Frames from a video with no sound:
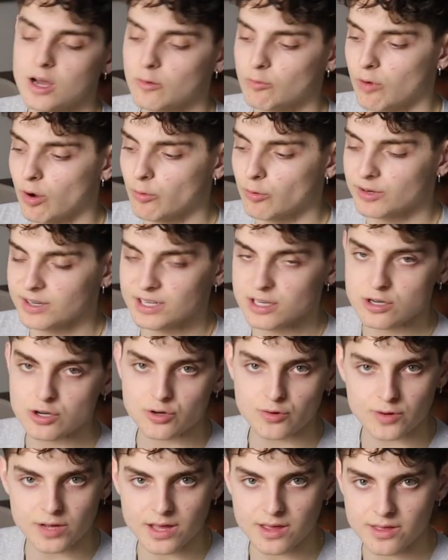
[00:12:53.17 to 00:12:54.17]
What would
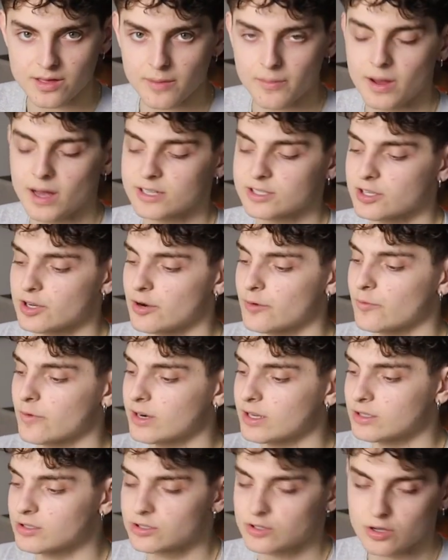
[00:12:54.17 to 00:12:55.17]
intrigue them? I started
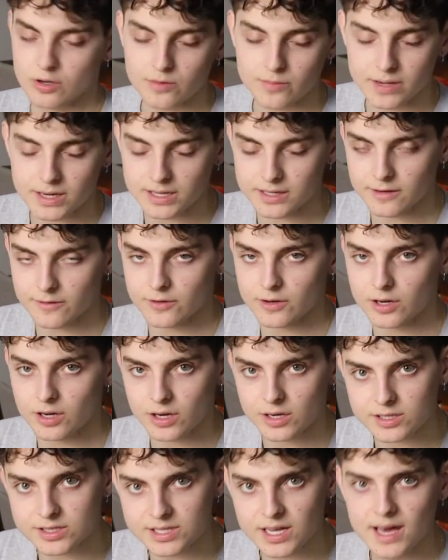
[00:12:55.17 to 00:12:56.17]
running so many different
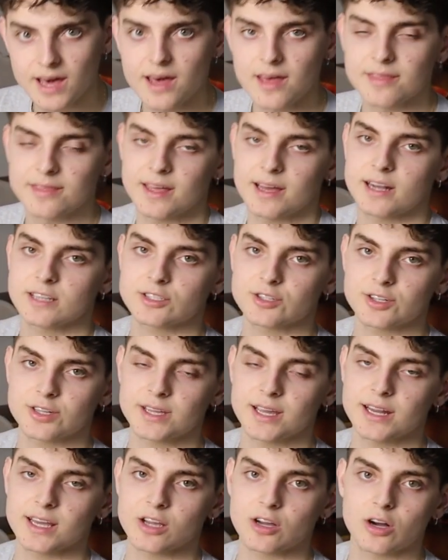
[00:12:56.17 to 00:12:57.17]
hooks. Then I
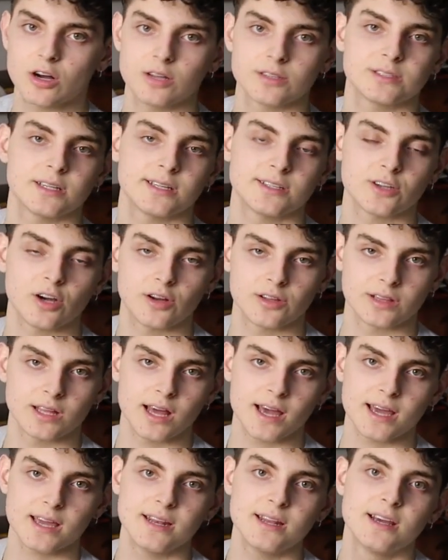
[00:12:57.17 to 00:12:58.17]
started getting content
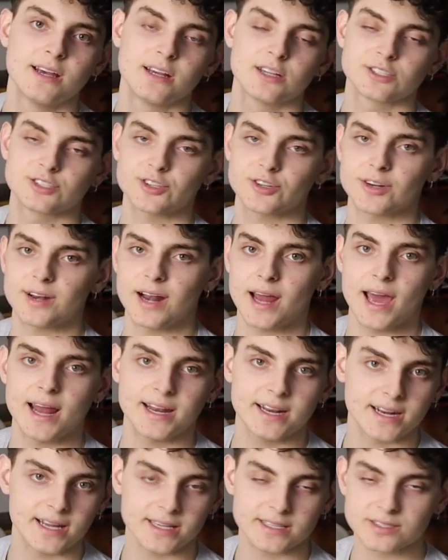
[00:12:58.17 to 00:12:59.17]
online, started
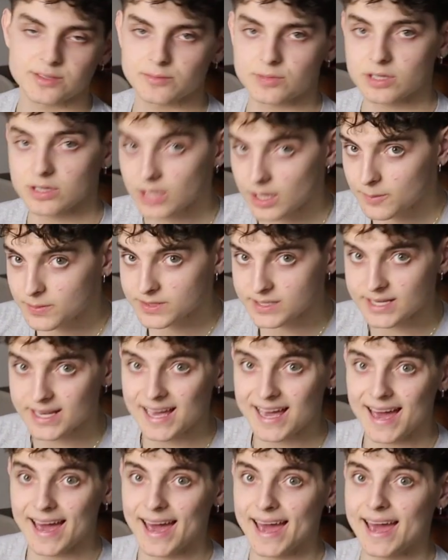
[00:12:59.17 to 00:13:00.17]
editing some clips,
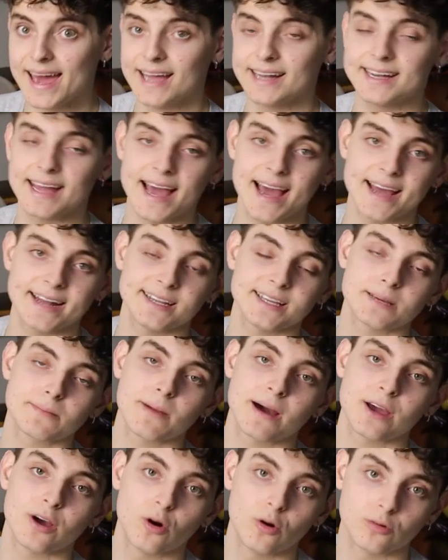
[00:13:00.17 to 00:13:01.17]
and adding
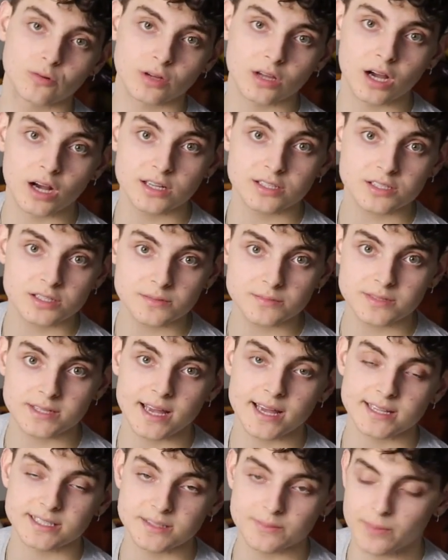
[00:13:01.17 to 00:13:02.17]
my own custom
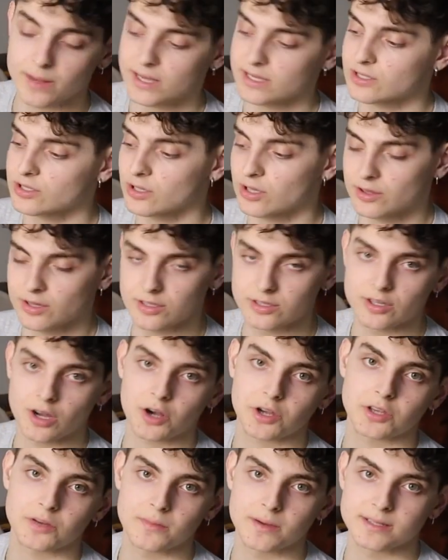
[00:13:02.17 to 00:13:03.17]
text based on the
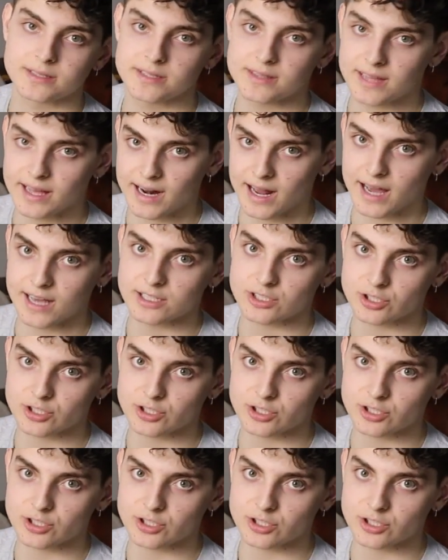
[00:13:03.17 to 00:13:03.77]
document that I